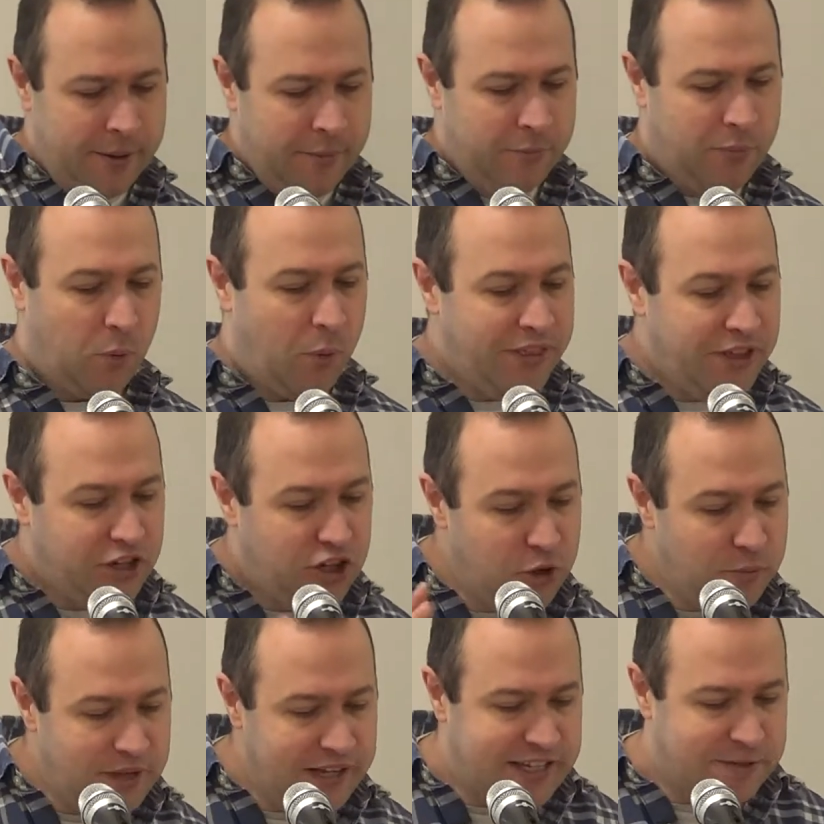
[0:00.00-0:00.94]
But whether
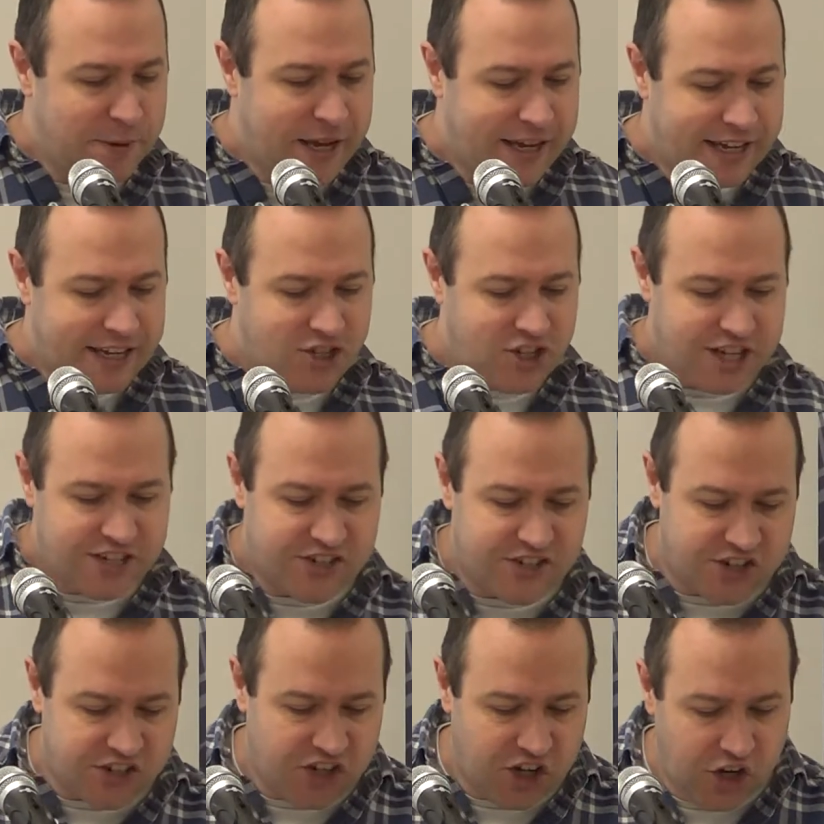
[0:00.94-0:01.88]
humanly speaking
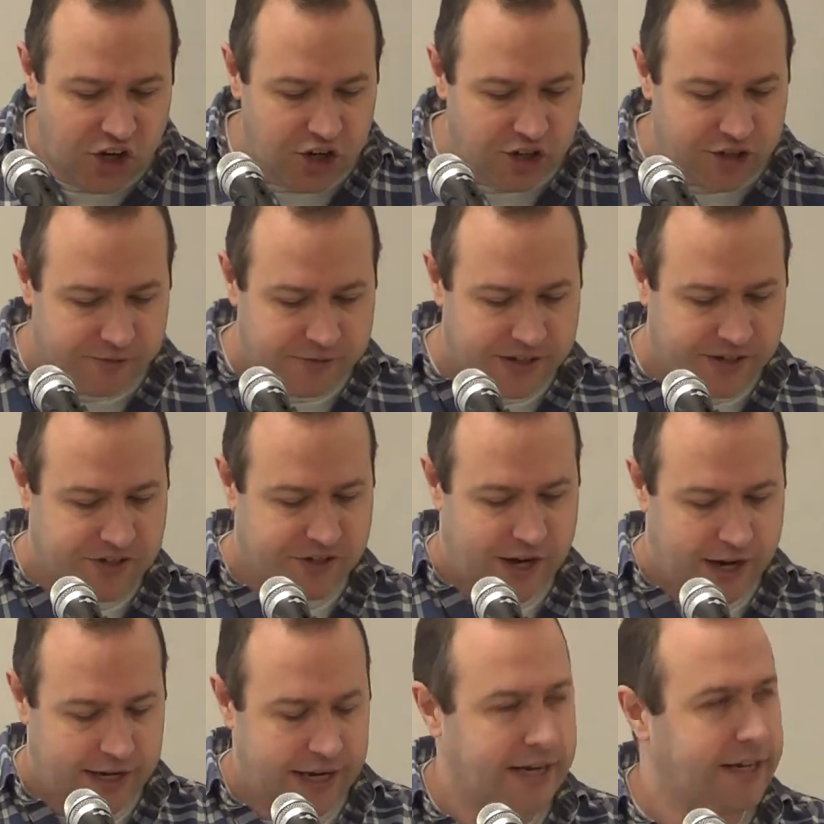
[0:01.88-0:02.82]
Jesus had heard of this
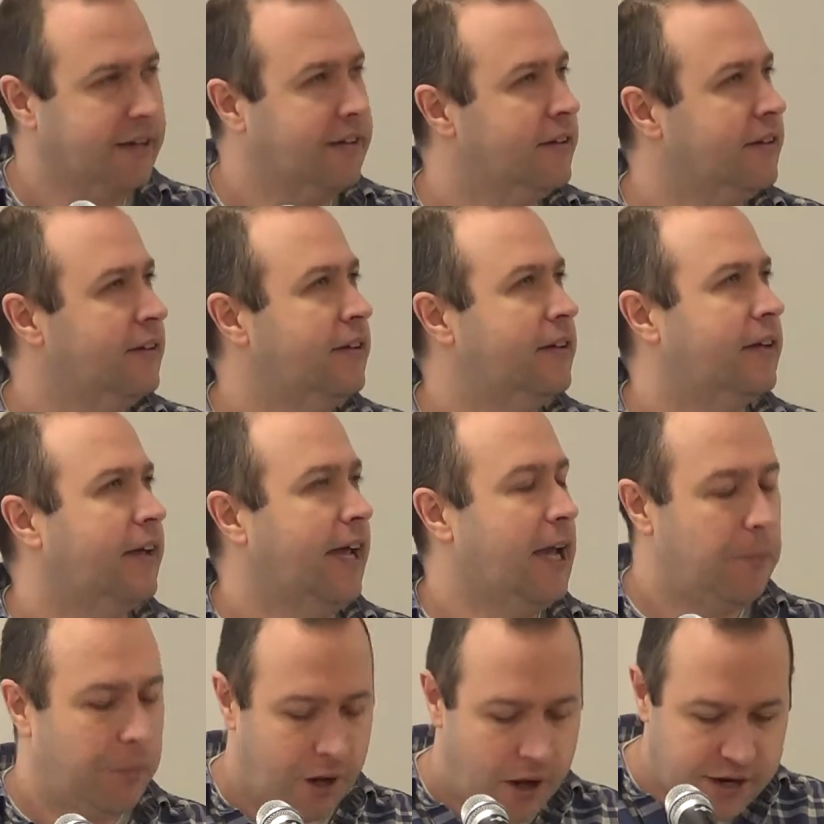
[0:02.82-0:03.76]
saying, it
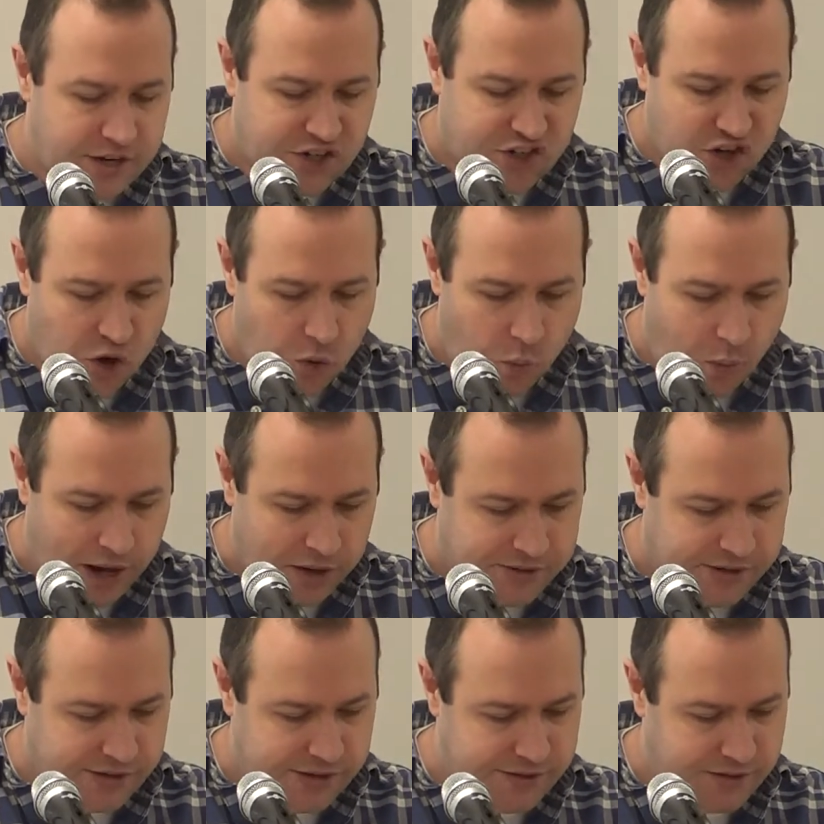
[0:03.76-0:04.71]
applies so well
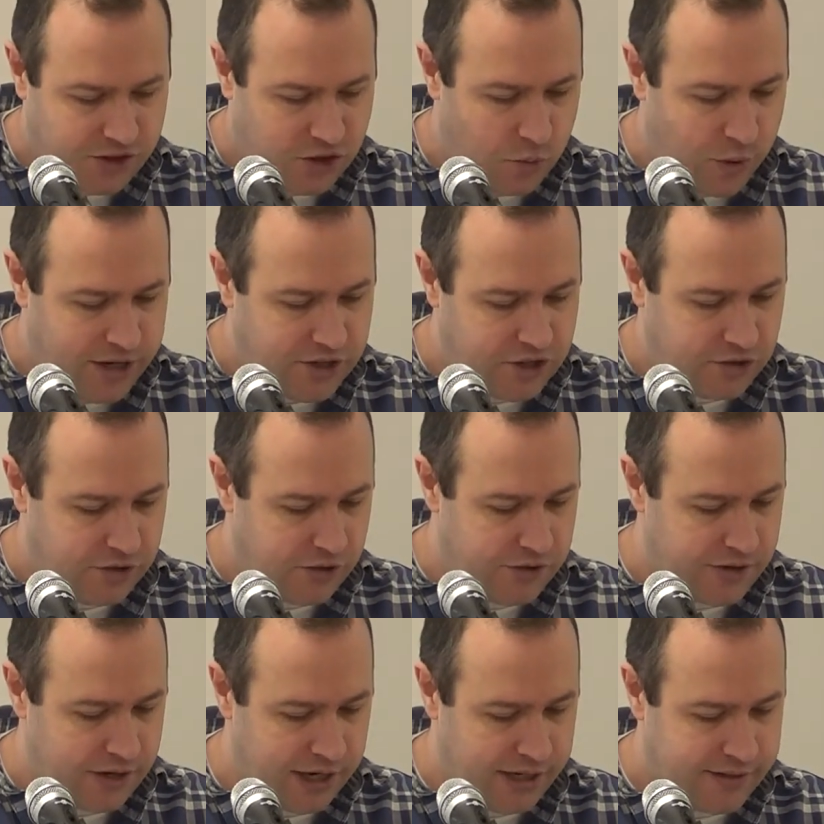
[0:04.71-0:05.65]
to the situation,
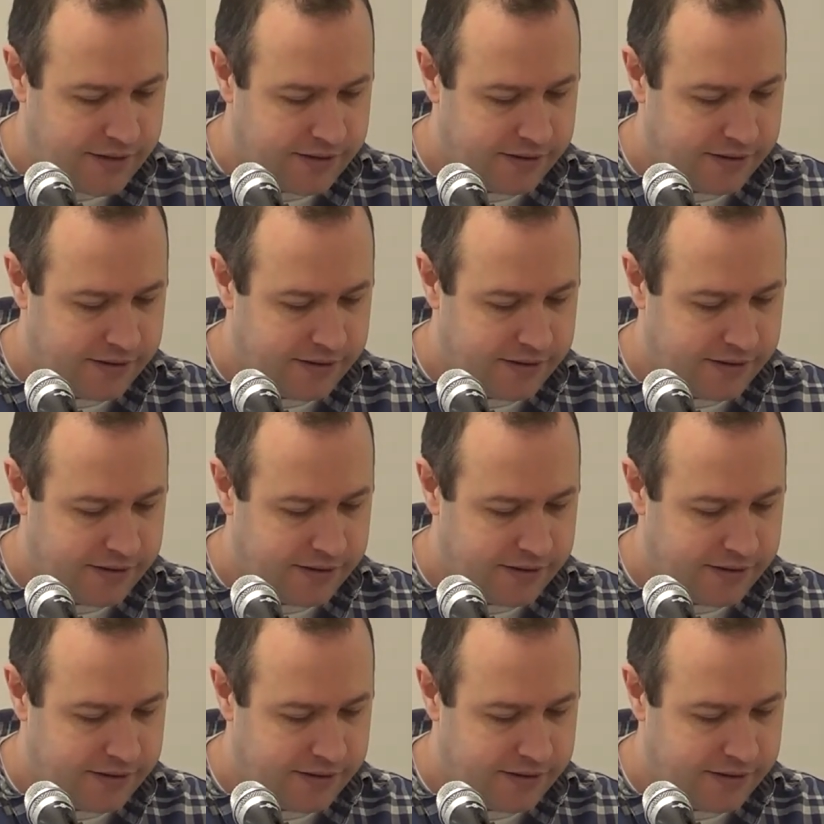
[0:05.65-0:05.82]
doesn't it?